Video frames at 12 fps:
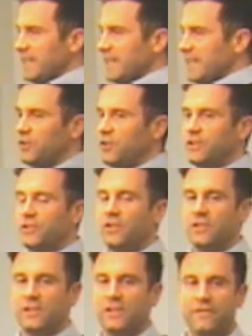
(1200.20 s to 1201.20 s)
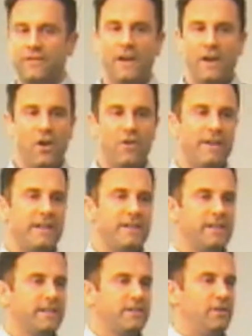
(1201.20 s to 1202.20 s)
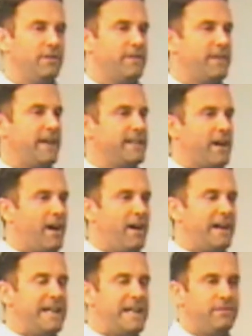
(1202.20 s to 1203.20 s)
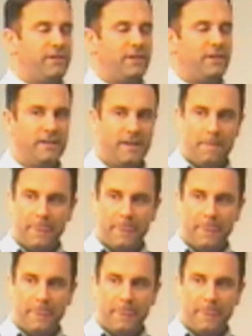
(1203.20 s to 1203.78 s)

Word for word: leads to all sorts of horrendous stuff things that are evil